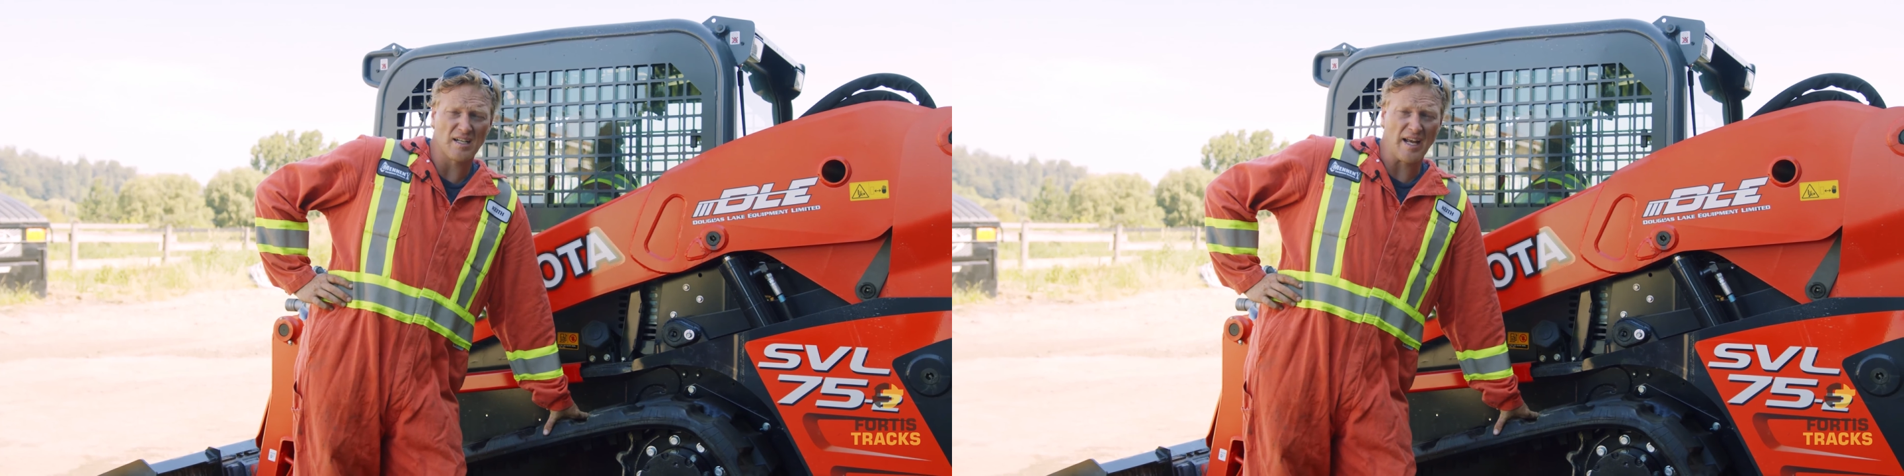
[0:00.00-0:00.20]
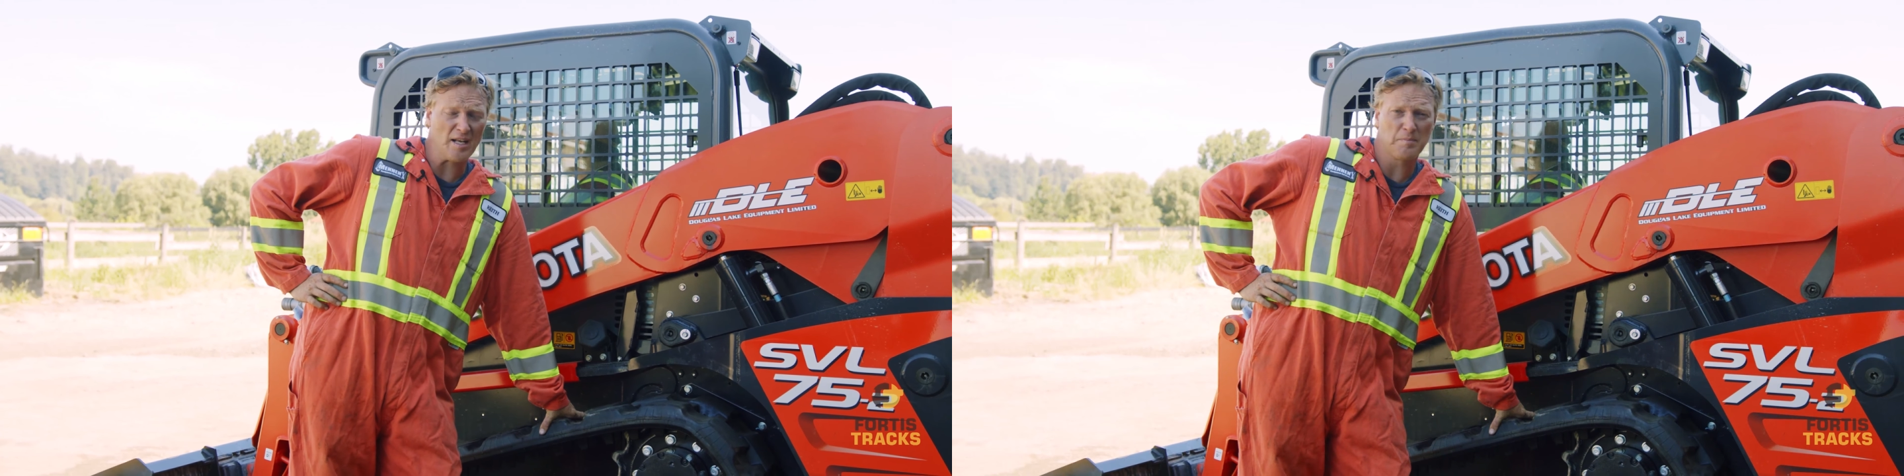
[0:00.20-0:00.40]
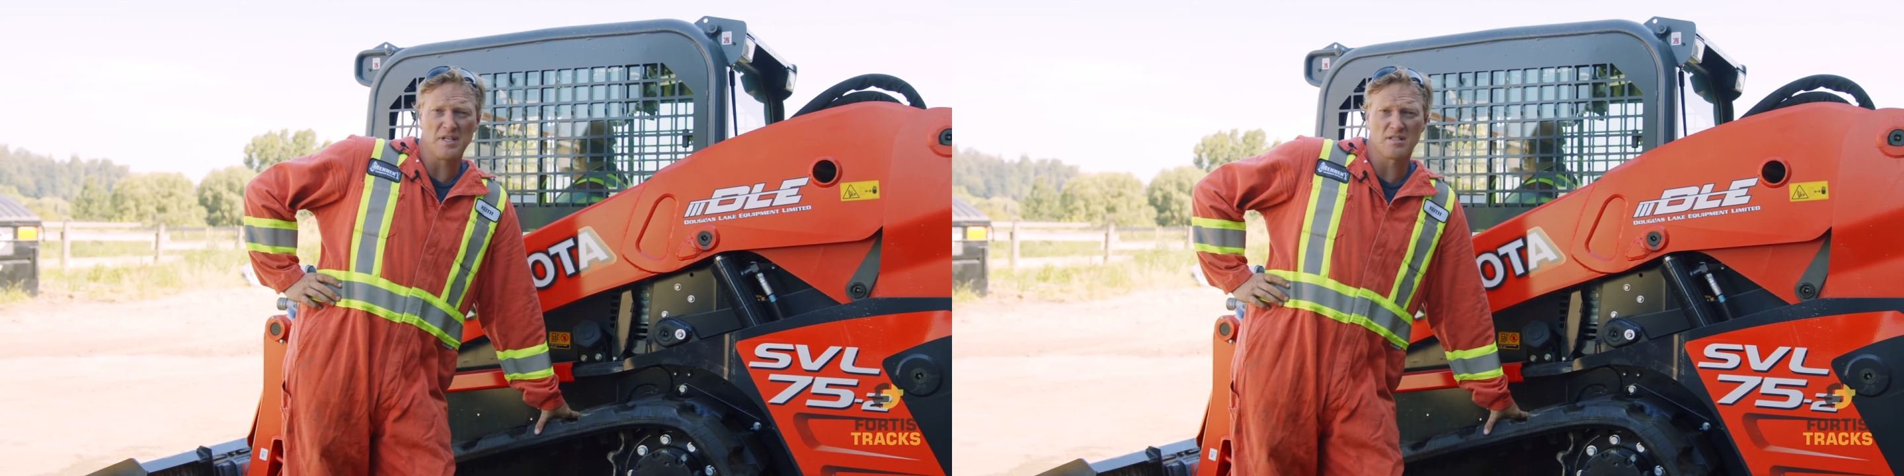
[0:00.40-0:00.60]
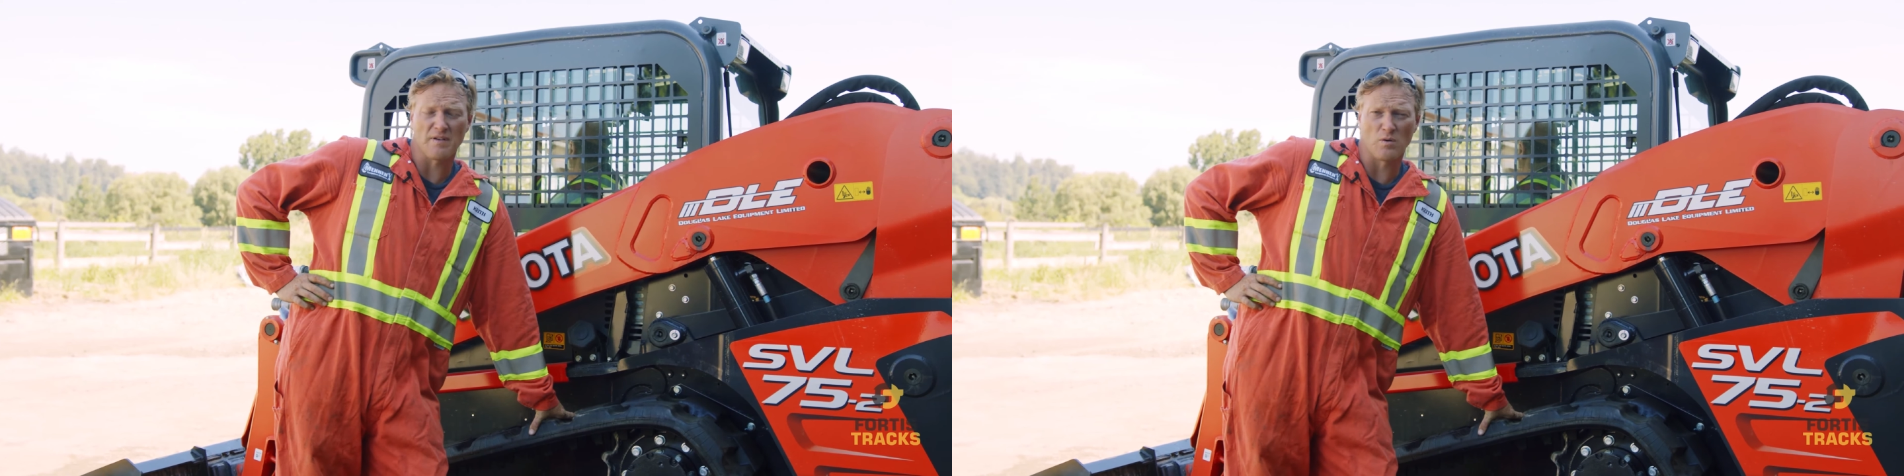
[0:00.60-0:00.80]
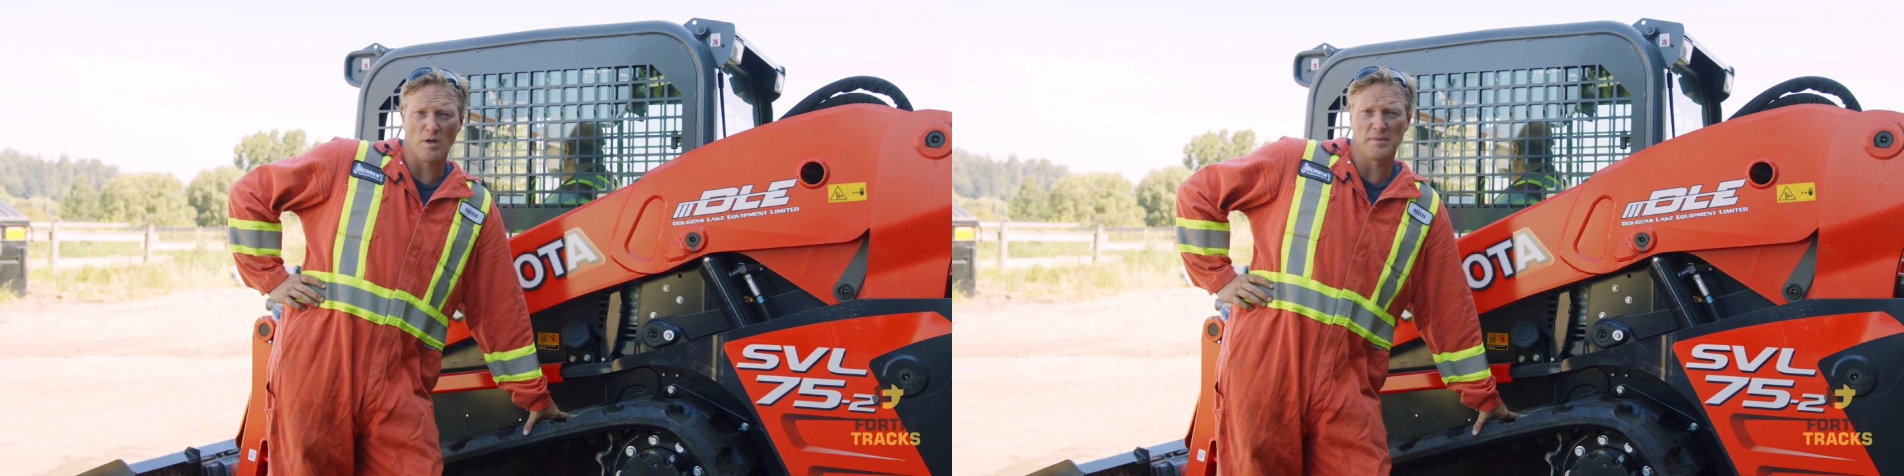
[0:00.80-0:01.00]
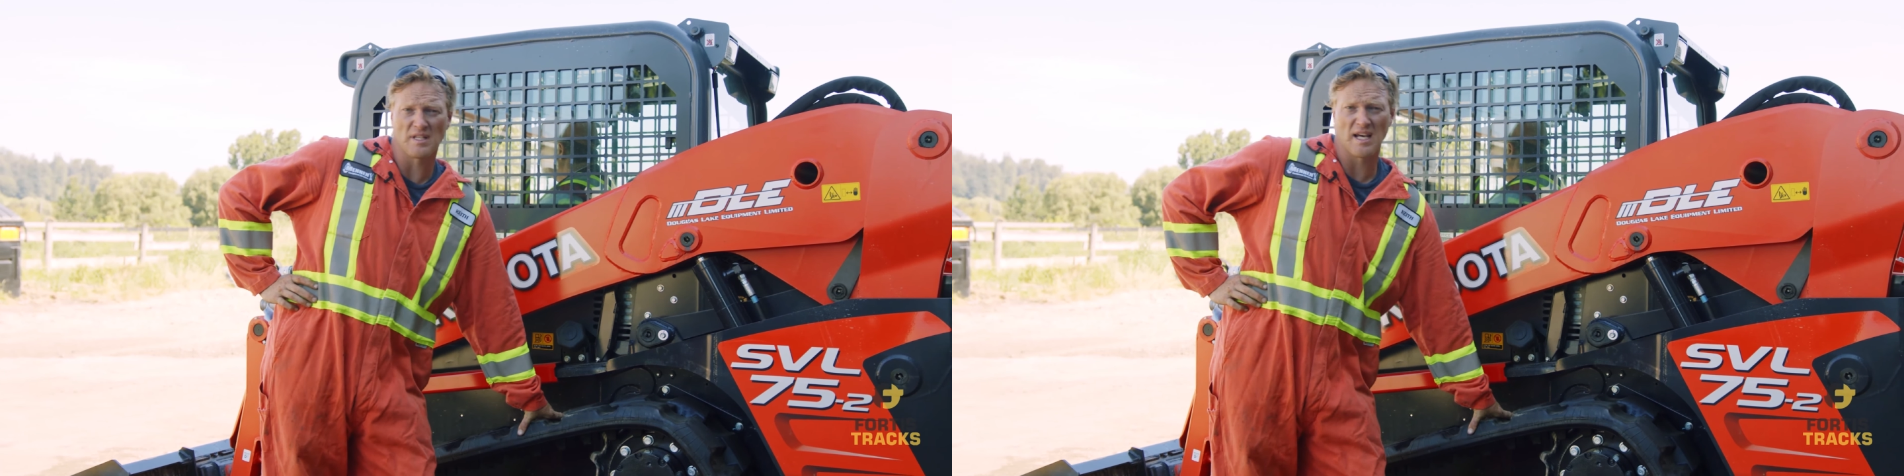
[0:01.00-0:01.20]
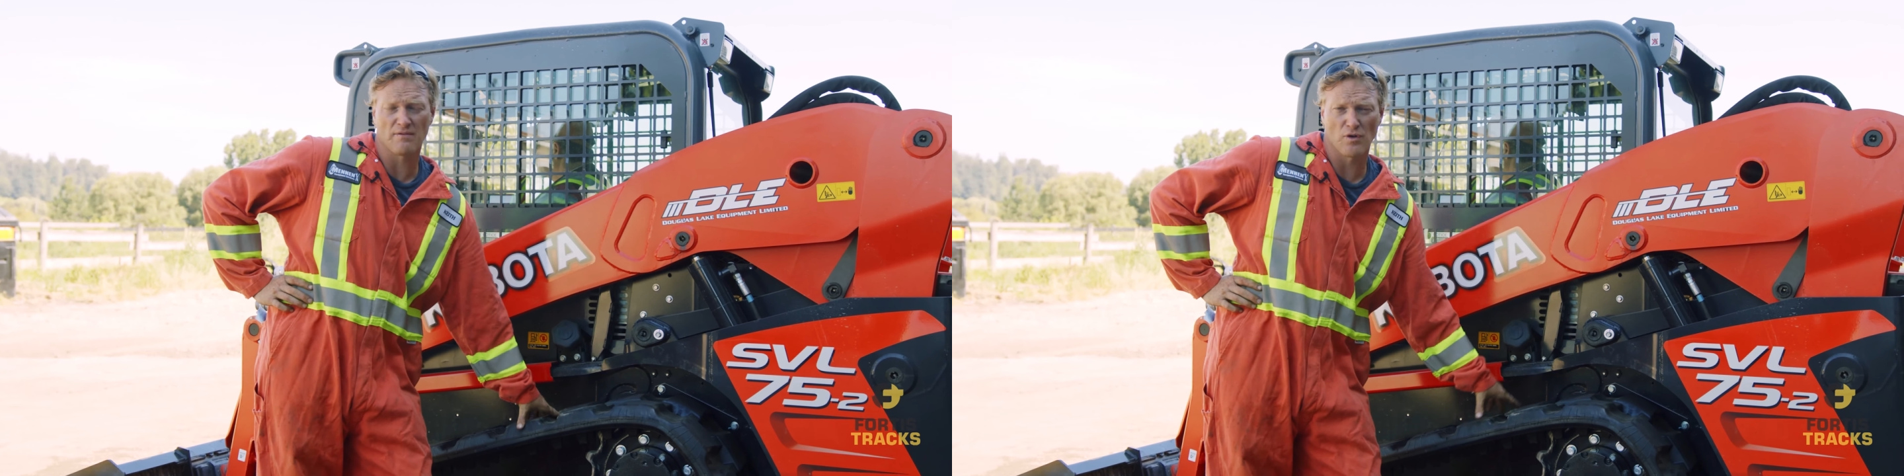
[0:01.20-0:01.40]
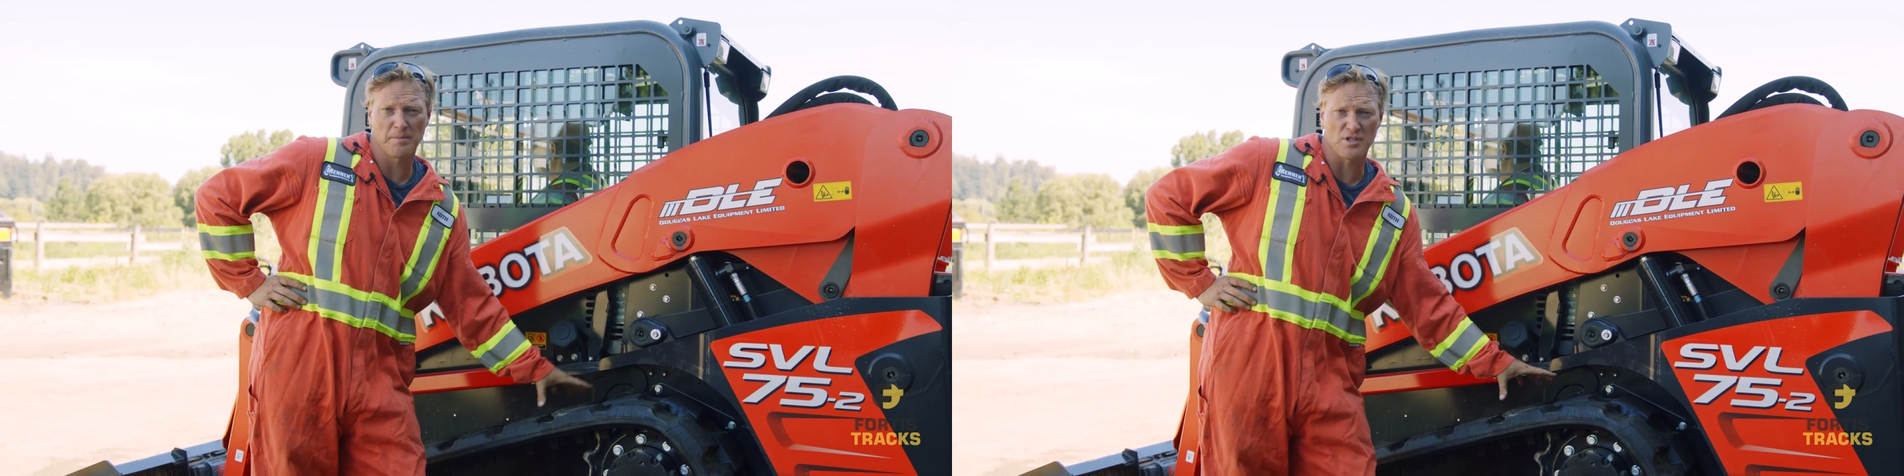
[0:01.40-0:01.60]
any piece of equipment that
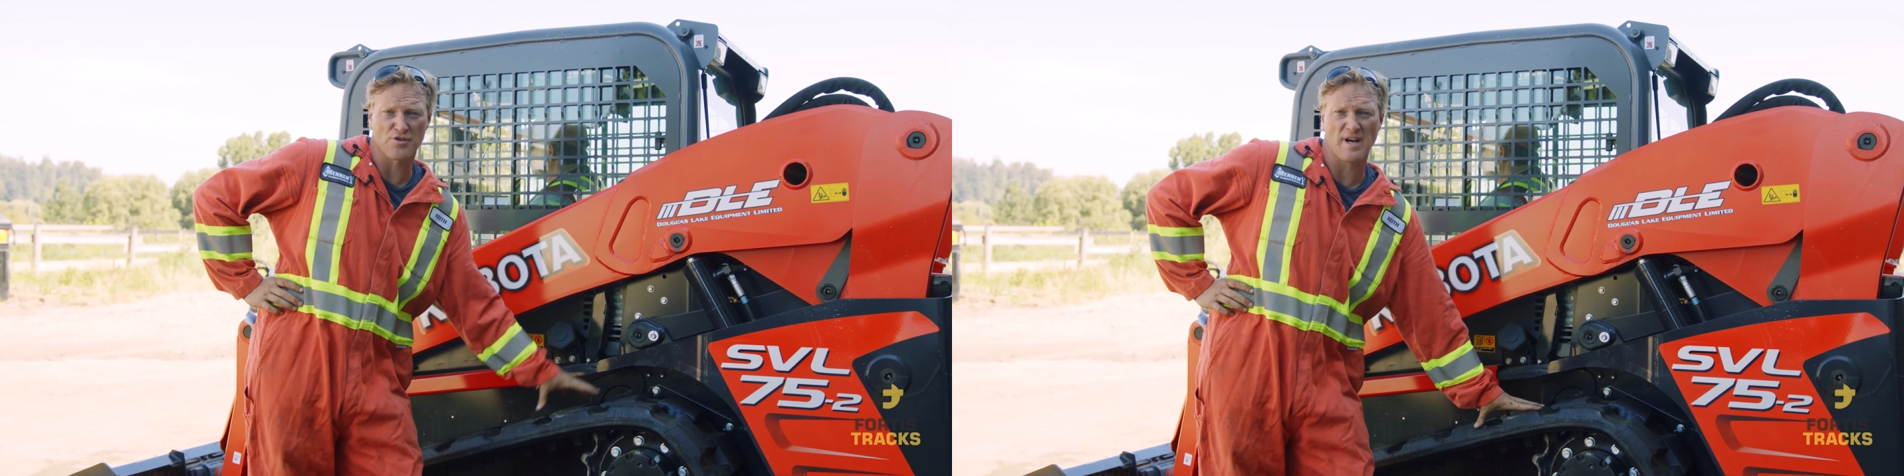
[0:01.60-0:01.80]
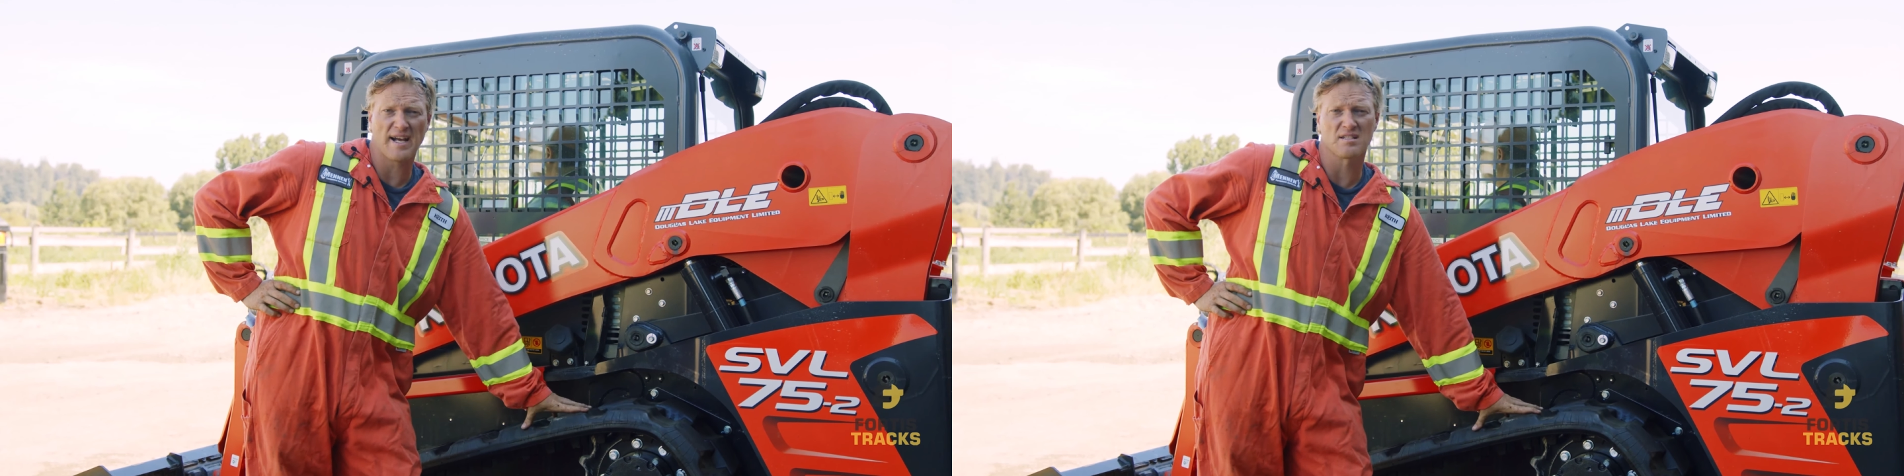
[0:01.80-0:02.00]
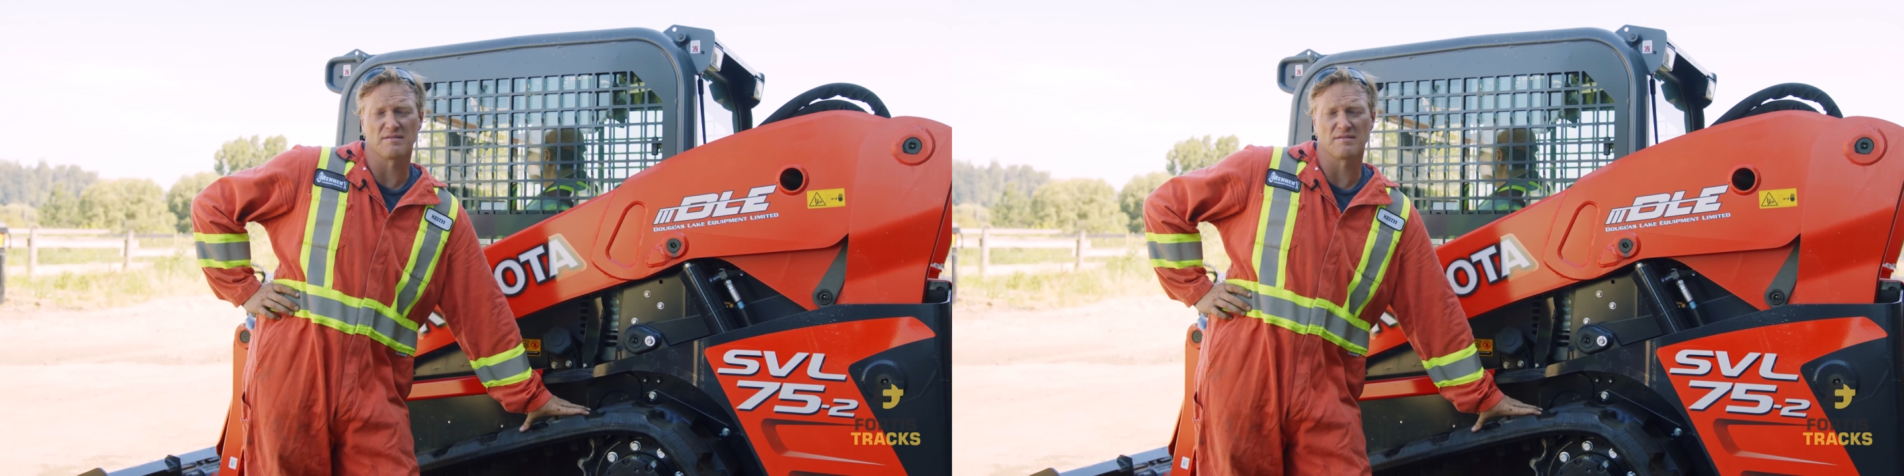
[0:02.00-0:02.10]
have rubber tracks